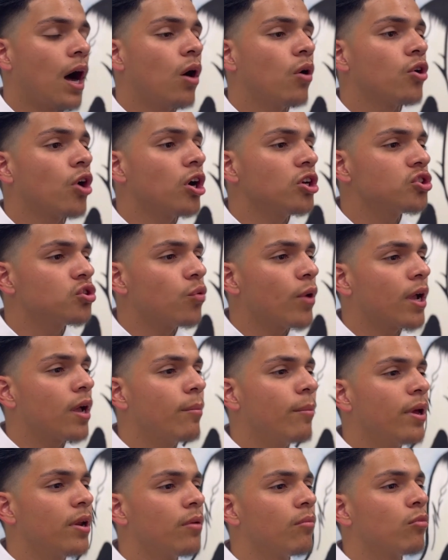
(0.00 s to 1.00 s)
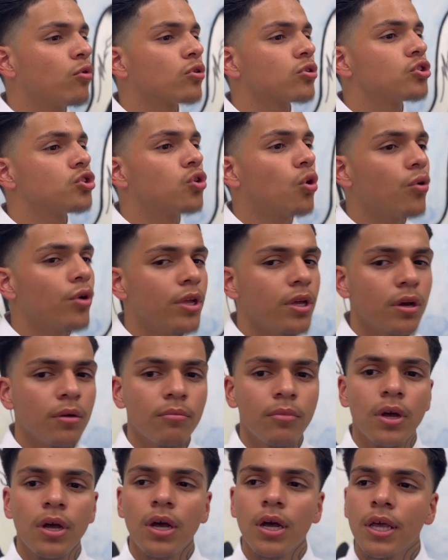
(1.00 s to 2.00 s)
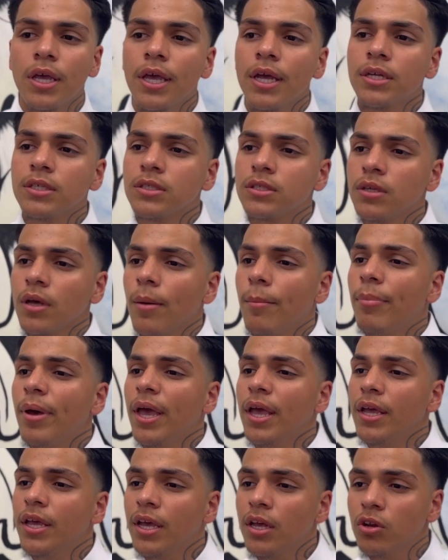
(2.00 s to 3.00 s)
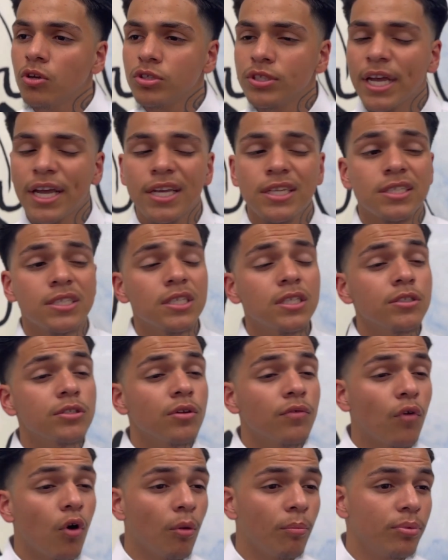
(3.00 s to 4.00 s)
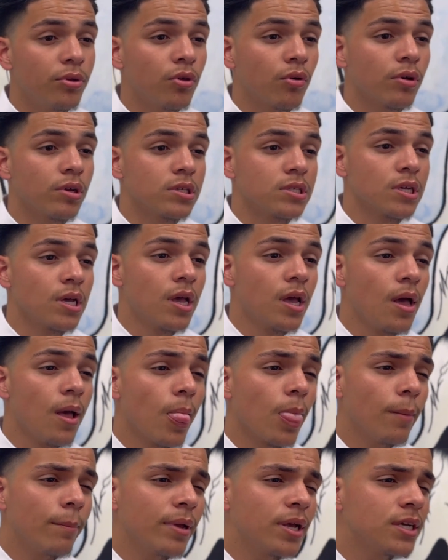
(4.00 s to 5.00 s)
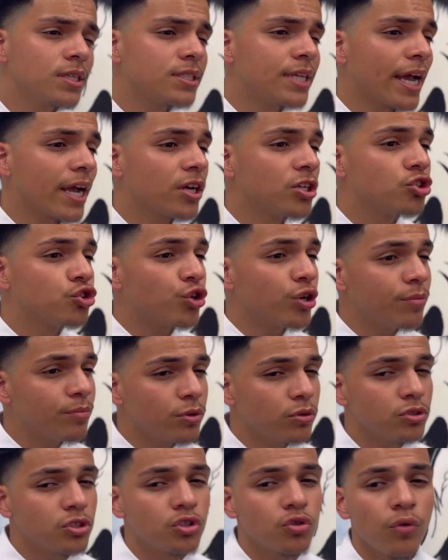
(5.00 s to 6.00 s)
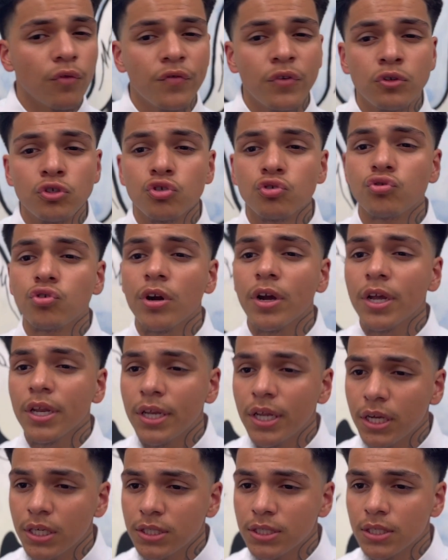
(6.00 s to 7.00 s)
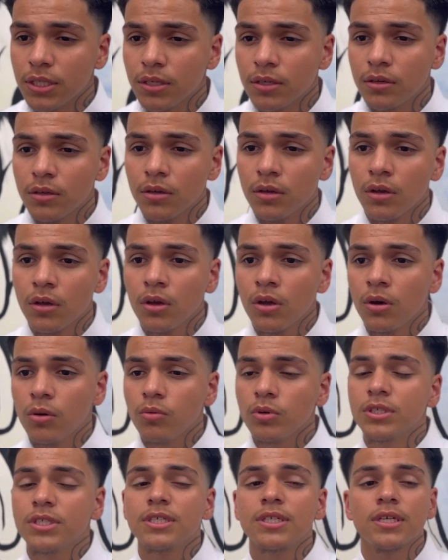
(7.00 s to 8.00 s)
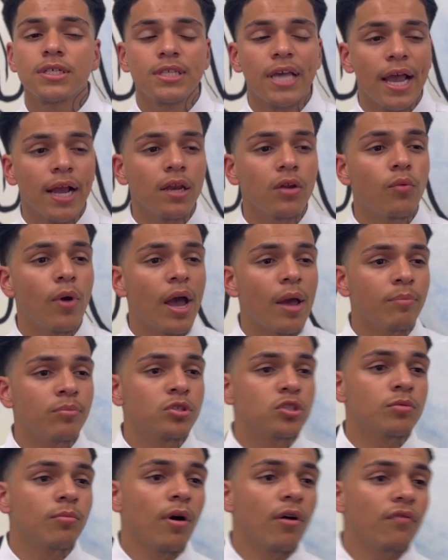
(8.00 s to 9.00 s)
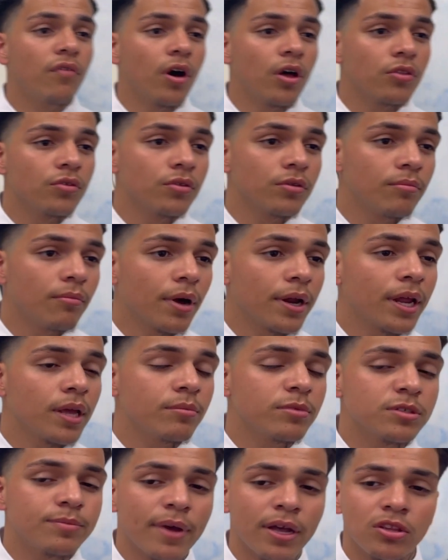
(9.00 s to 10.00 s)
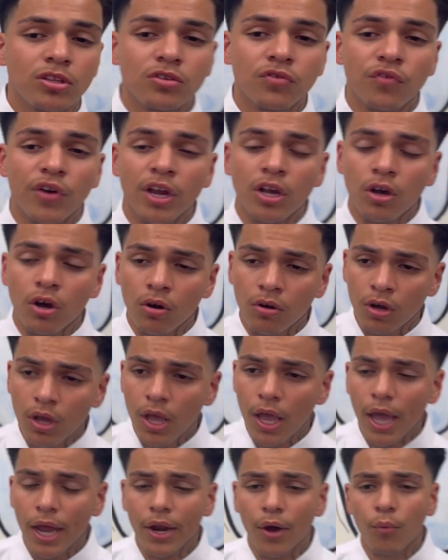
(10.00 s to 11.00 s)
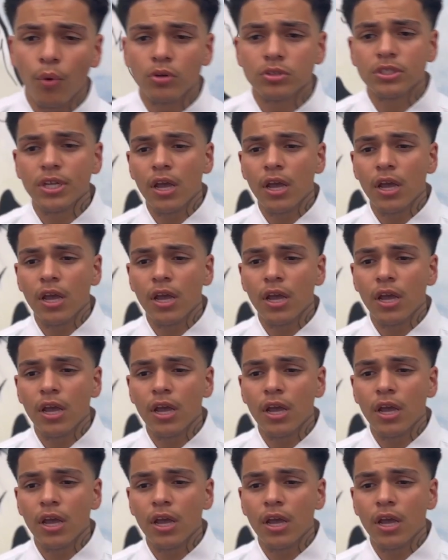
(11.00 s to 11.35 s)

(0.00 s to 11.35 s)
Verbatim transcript: would also recommend a moratorium against painkillers that consist of opioids because that contributes to a future drug addiction, which is exactly what happened to my father. My name is Matthew Franco, and I won't stay